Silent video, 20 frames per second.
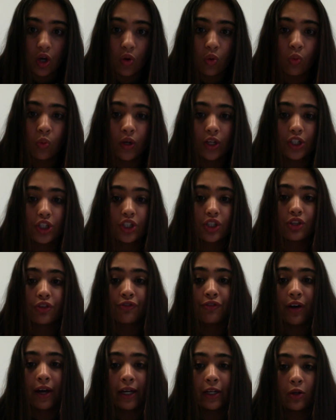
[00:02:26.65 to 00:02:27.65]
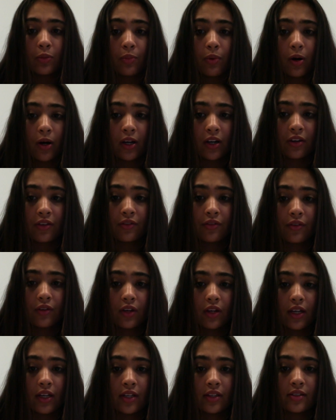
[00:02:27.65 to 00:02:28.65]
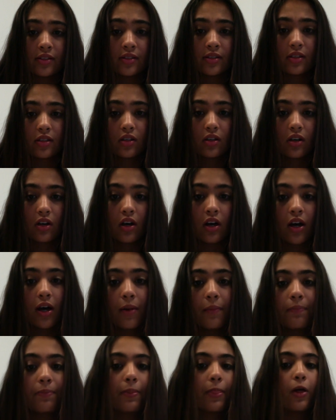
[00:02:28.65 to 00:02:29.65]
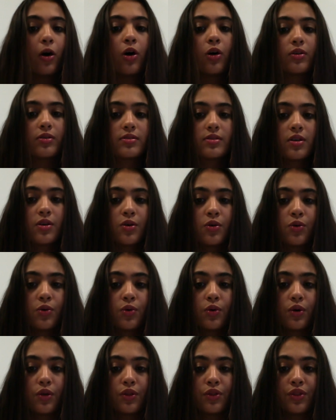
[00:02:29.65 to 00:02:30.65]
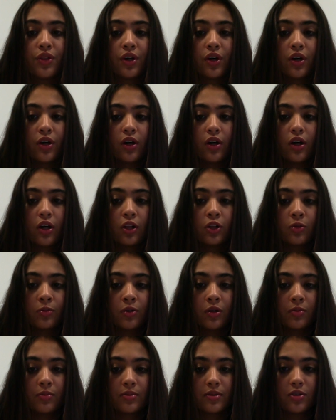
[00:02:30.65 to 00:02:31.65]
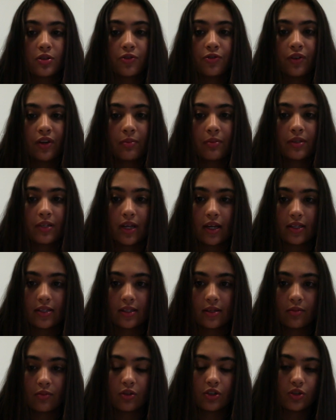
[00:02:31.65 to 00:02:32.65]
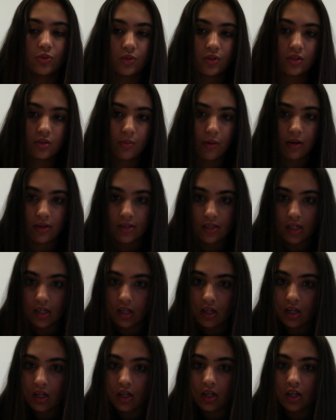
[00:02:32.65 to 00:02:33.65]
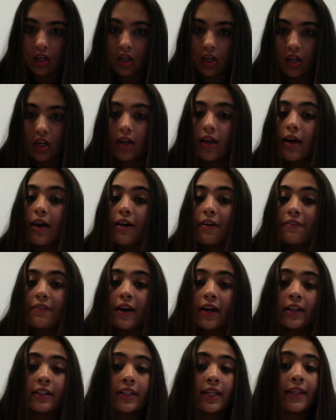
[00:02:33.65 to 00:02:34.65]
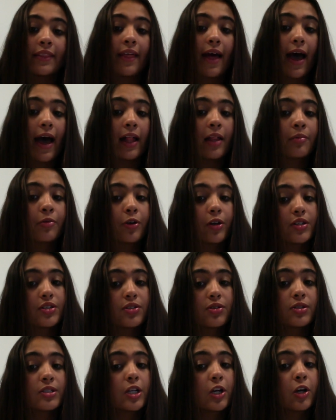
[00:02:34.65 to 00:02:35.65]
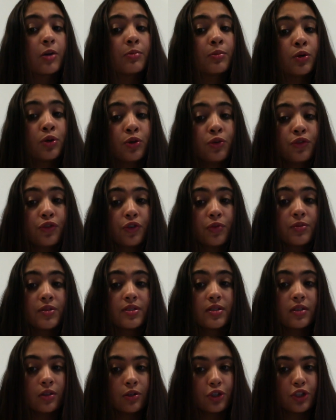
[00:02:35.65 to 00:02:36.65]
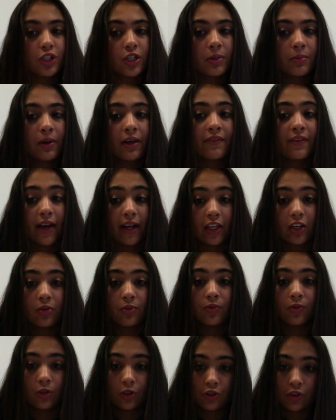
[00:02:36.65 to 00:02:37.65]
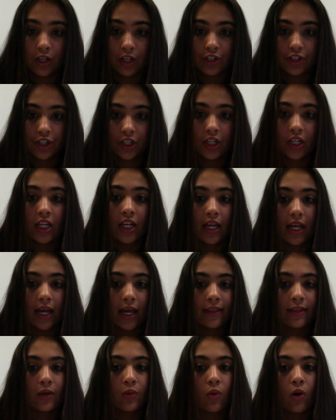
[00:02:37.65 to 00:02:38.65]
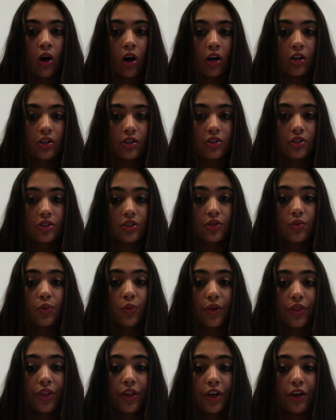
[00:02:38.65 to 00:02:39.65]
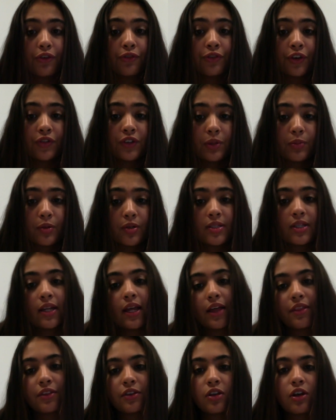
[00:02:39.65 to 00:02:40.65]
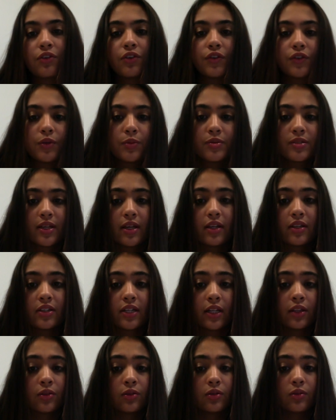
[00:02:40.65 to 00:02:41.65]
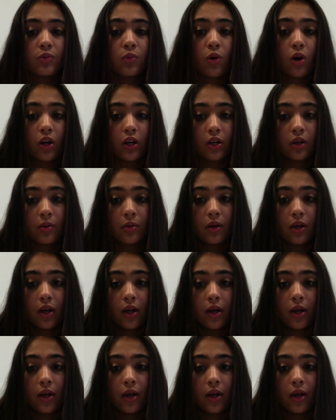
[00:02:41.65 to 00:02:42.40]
which the final part of is also the aluminum sulfate potassium, which was deposited. Finally, the alum crystals are removed from the solution by vacuum filtration, and they're washed with a 50% ethanol, 50% diluted water,